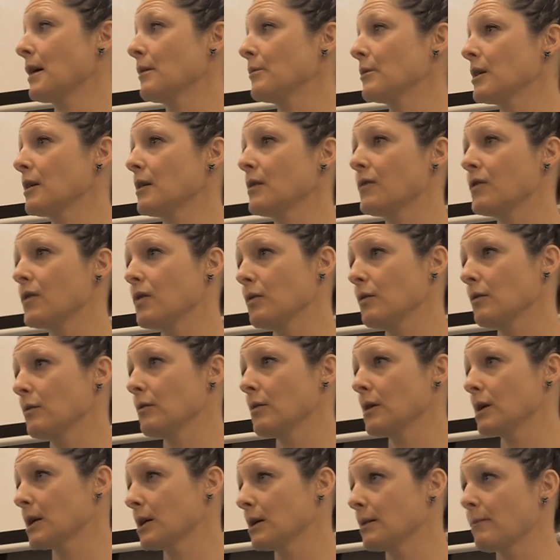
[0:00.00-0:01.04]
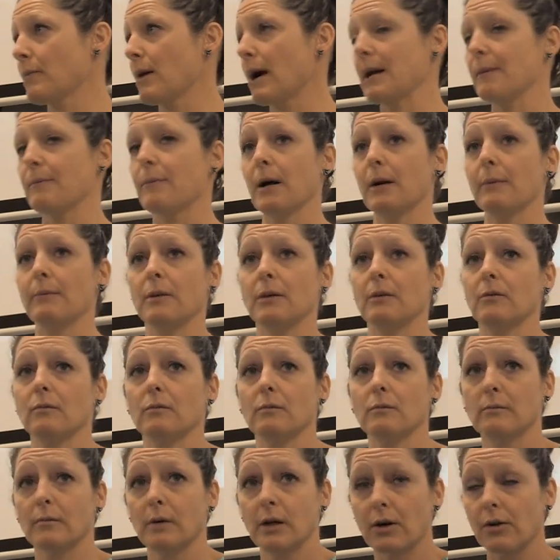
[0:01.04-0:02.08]
How many of you want to pipe up? And
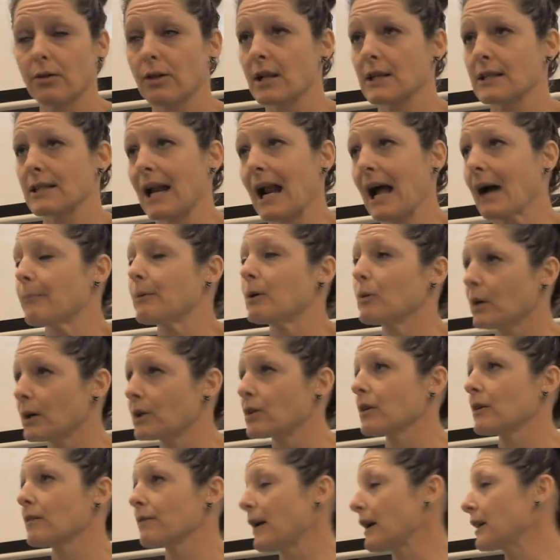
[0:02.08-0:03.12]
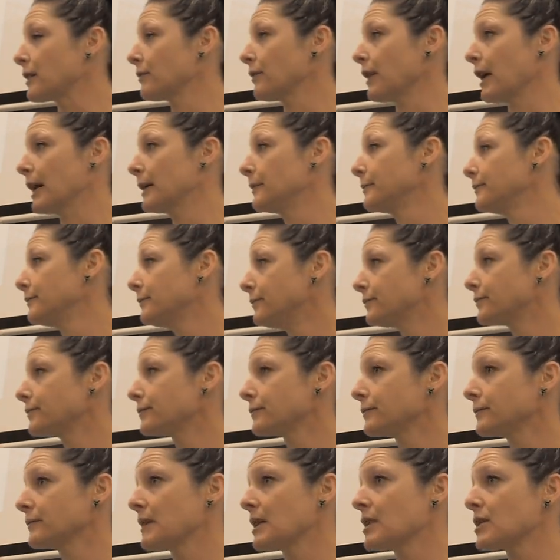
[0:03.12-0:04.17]
what are things that happen when you're in fight or flight,
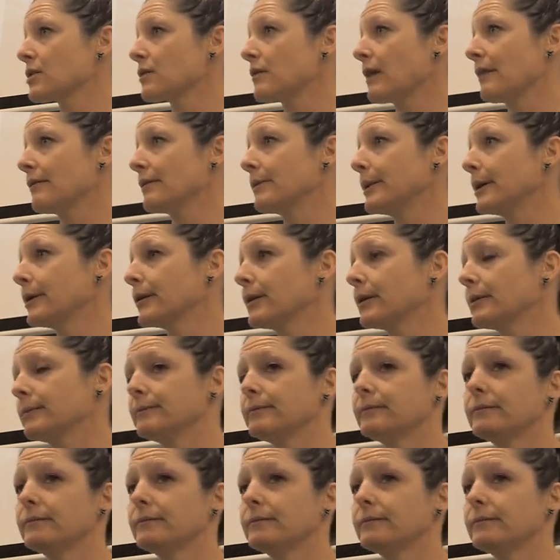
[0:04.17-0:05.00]
in survival mode?